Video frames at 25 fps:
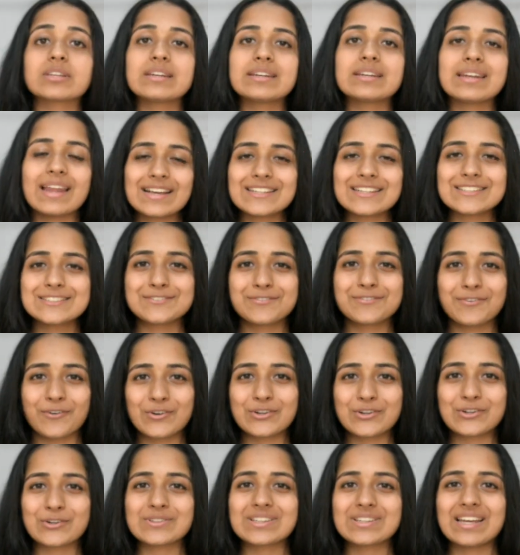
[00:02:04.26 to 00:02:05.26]
The next
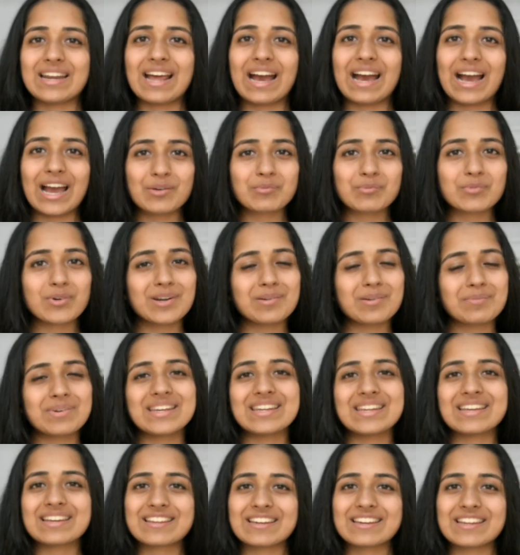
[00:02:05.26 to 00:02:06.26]
photo that I'm going to
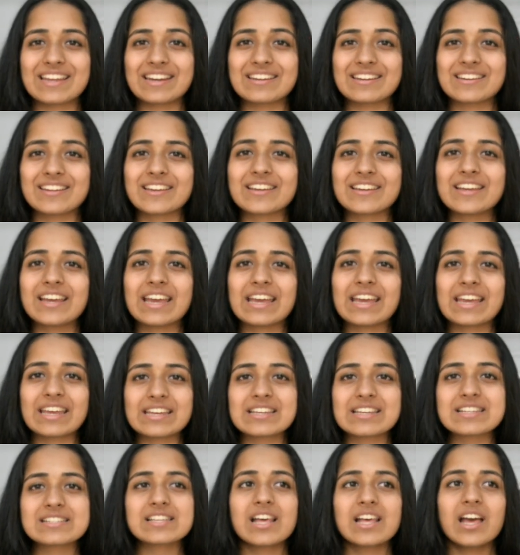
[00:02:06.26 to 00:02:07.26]
be recreating
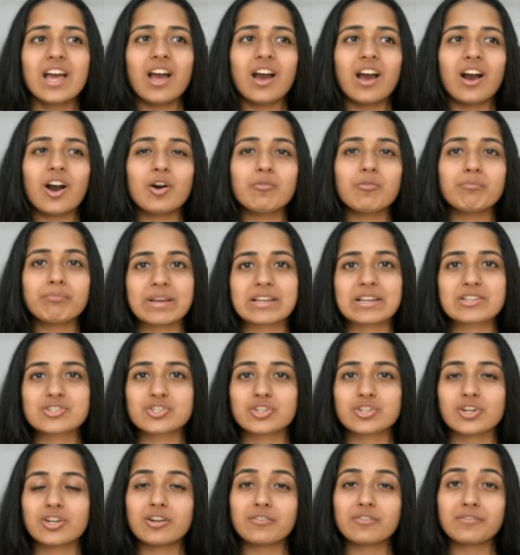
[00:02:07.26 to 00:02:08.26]
is a
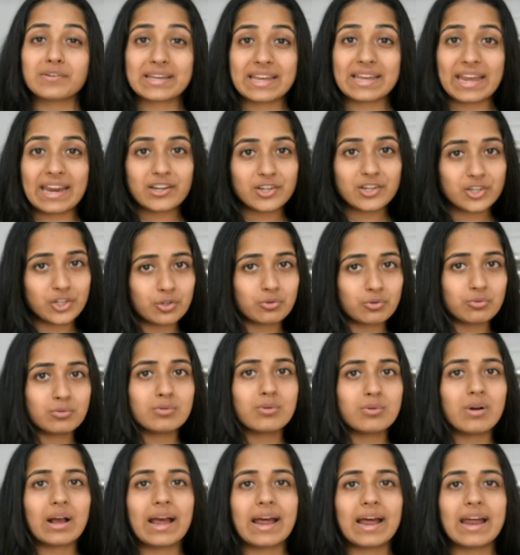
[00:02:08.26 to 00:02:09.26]
mixture of again
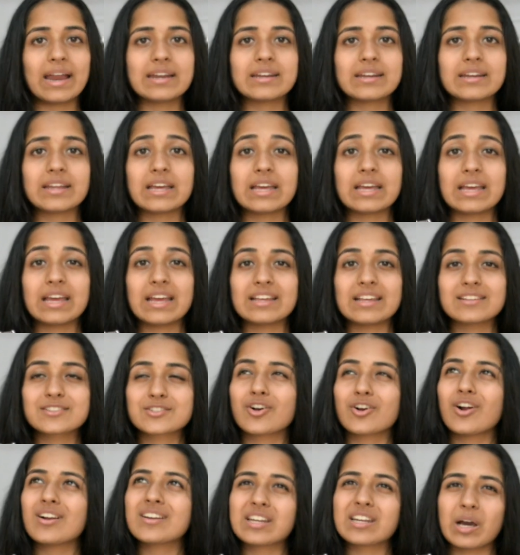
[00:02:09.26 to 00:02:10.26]
two, and it's
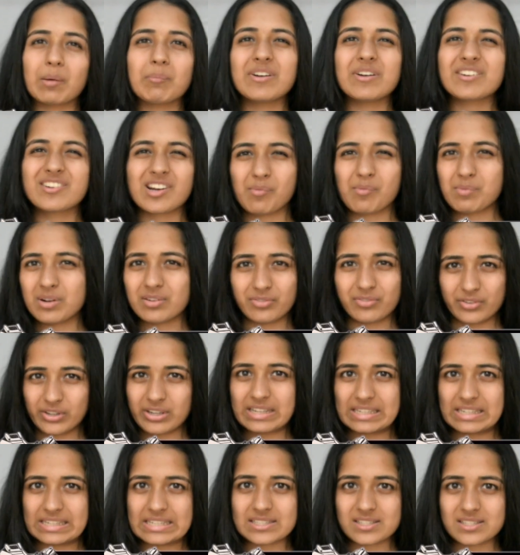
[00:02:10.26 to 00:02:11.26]
called Double Trouble for
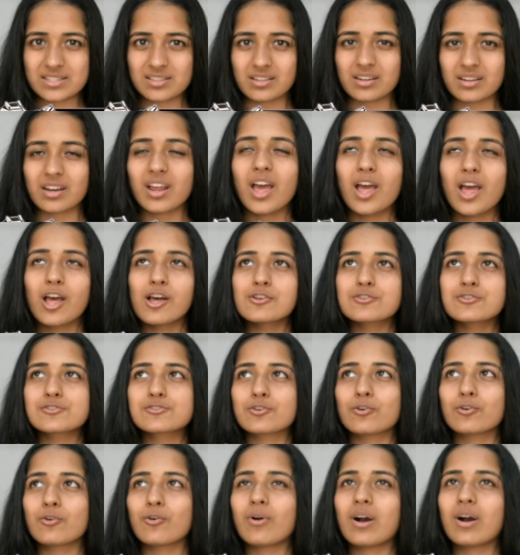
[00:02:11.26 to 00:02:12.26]
a reason.
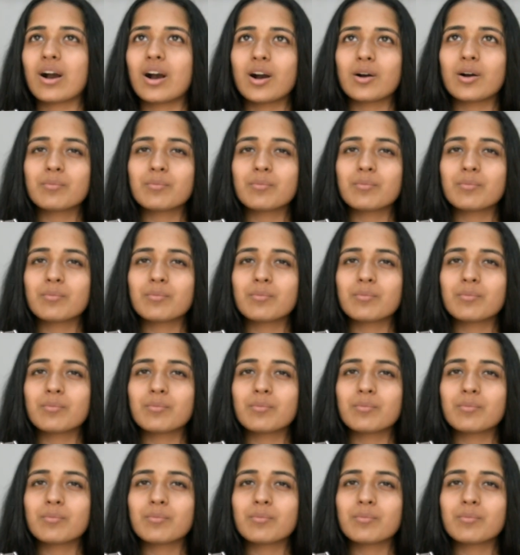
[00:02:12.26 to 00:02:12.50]
So